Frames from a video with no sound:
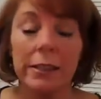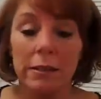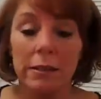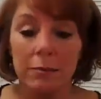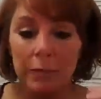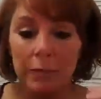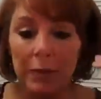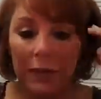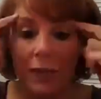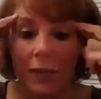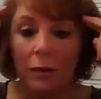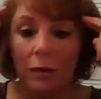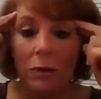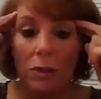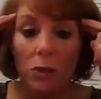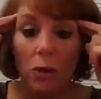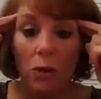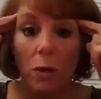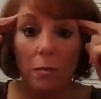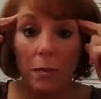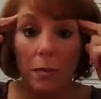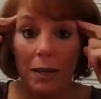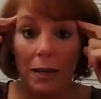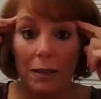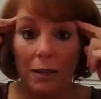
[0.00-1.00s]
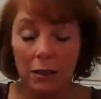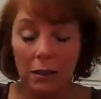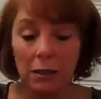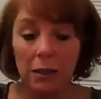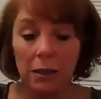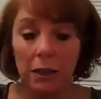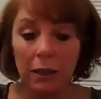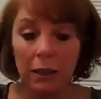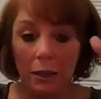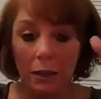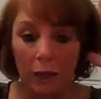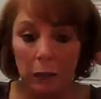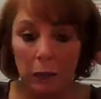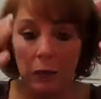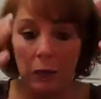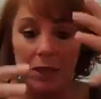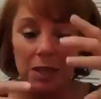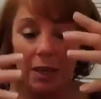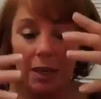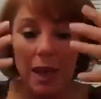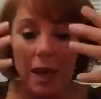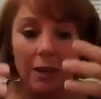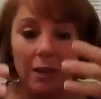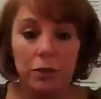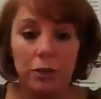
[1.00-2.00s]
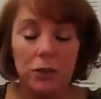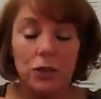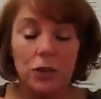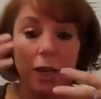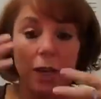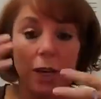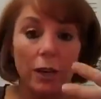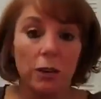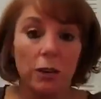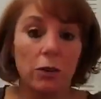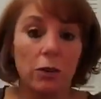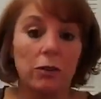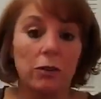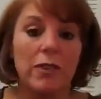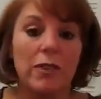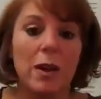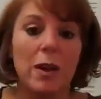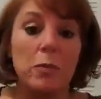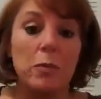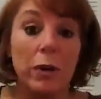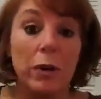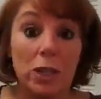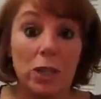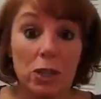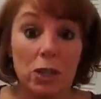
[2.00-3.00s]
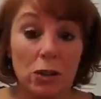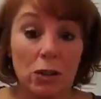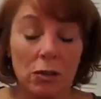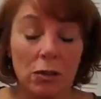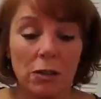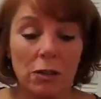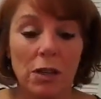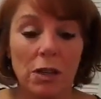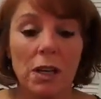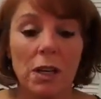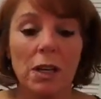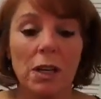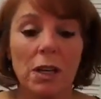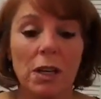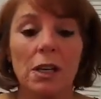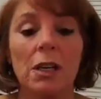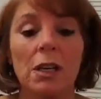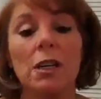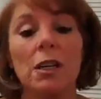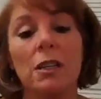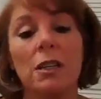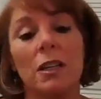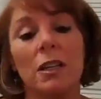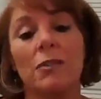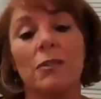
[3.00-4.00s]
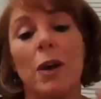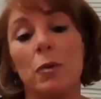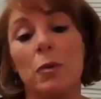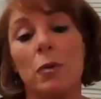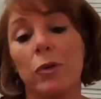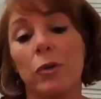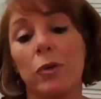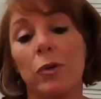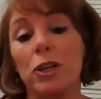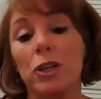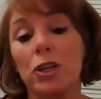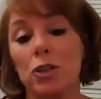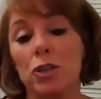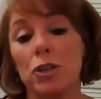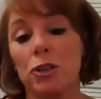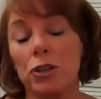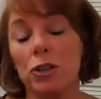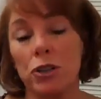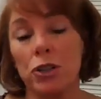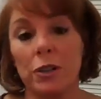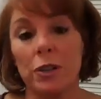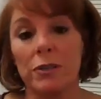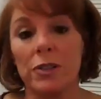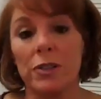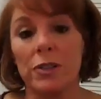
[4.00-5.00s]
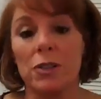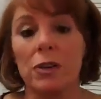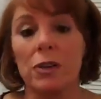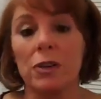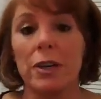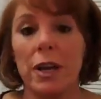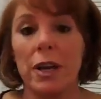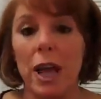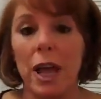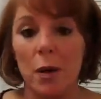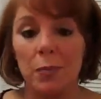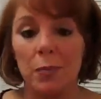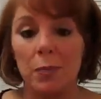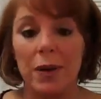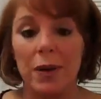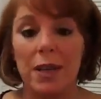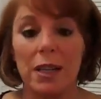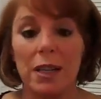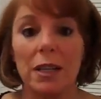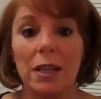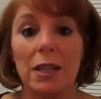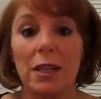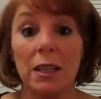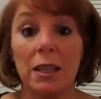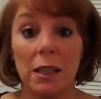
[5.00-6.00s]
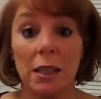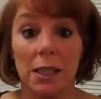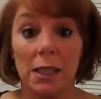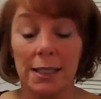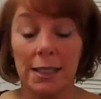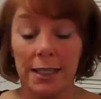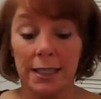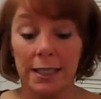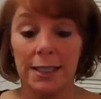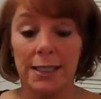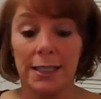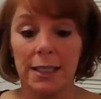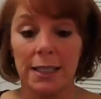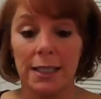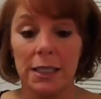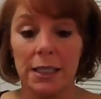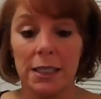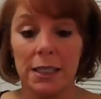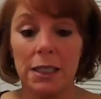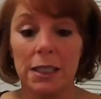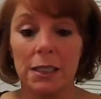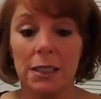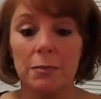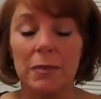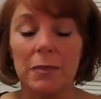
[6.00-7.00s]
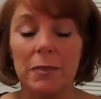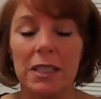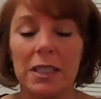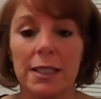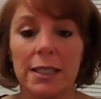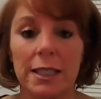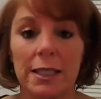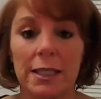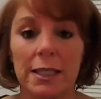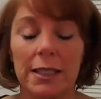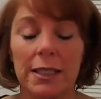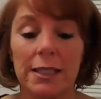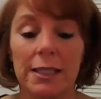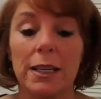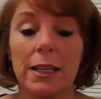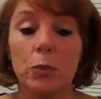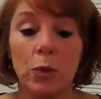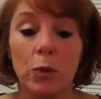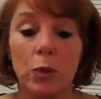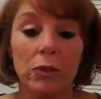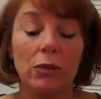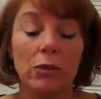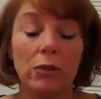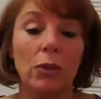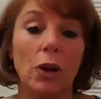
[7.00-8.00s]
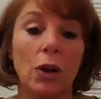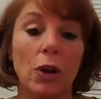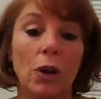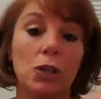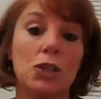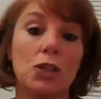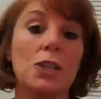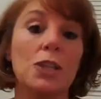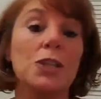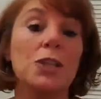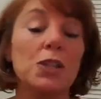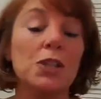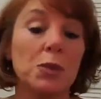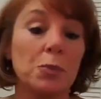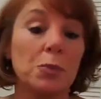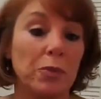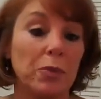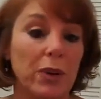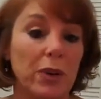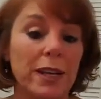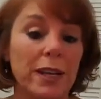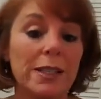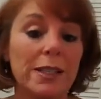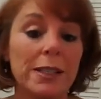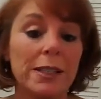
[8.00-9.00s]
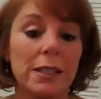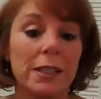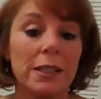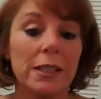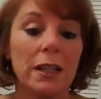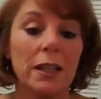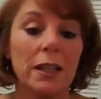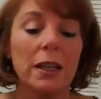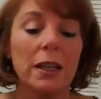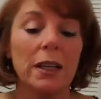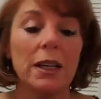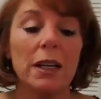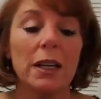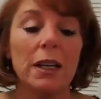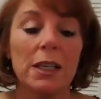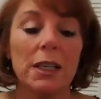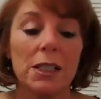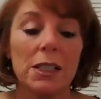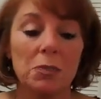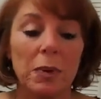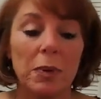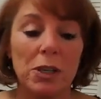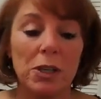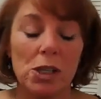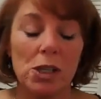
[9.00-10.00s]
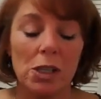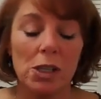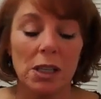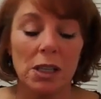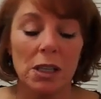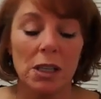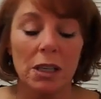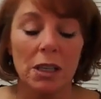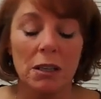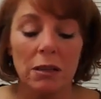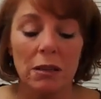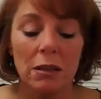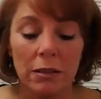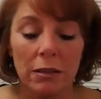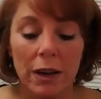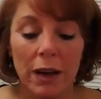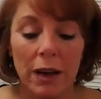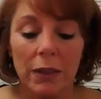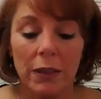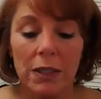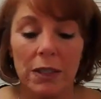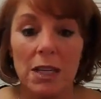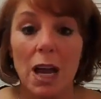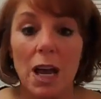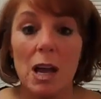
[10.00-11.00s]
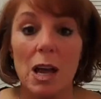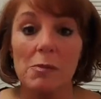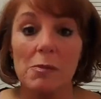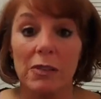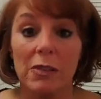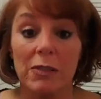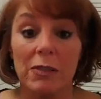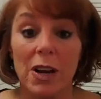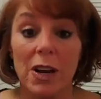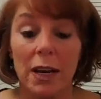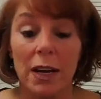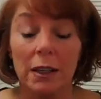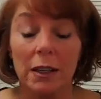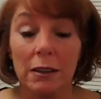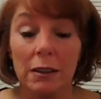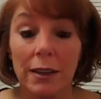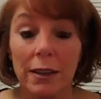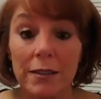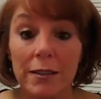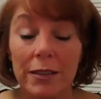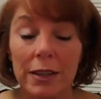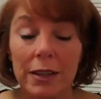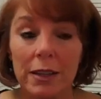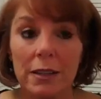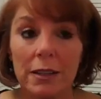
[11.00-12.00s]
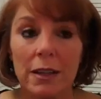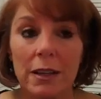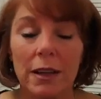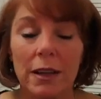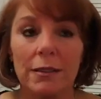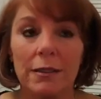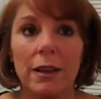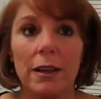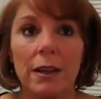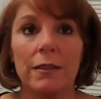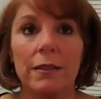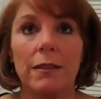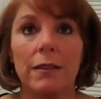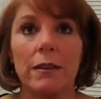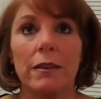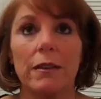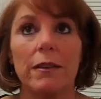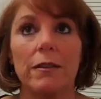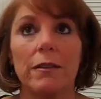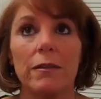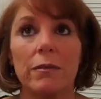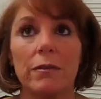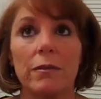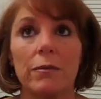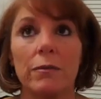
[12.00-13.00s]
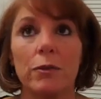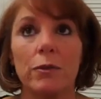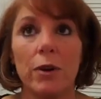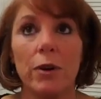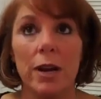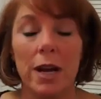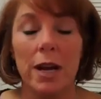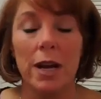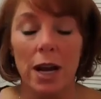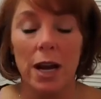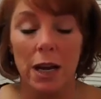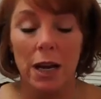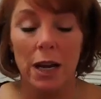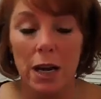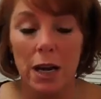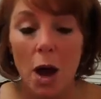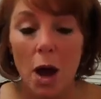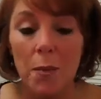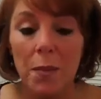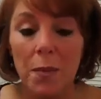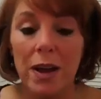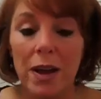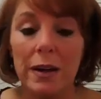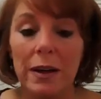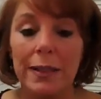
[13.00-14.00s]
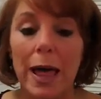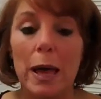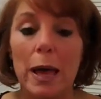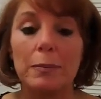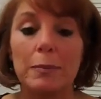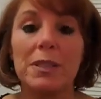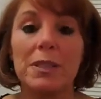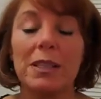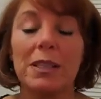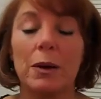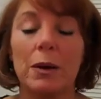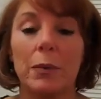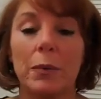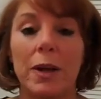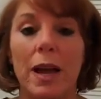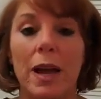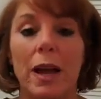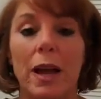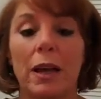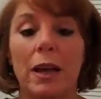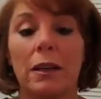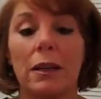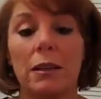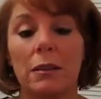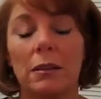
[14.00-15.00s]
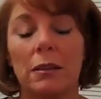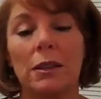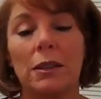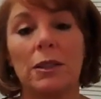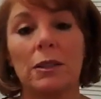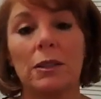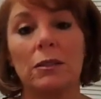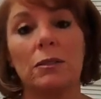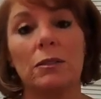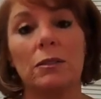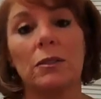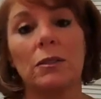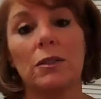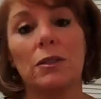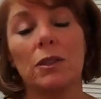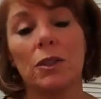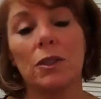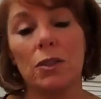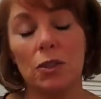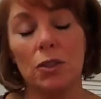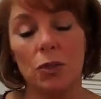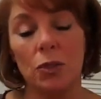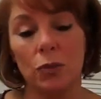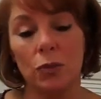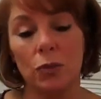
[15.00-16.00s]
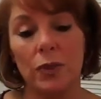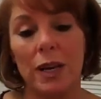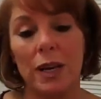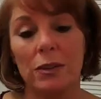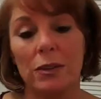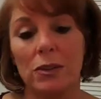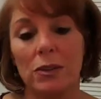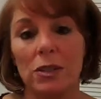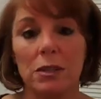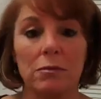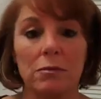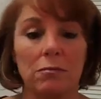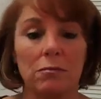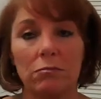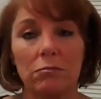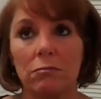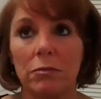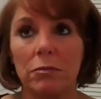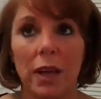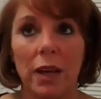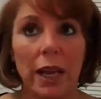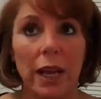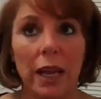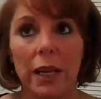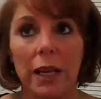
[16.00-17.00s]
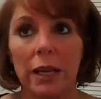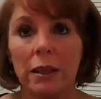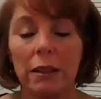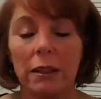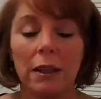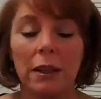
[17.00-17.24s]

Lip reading: But that was all mental here. That wasn't energetic or vibrational. The vibrational shifts started happening in the 60s, mid 60s, and were largely suppressed, especially around the time of 9/11 and then the great economic collapse that we had in 2008.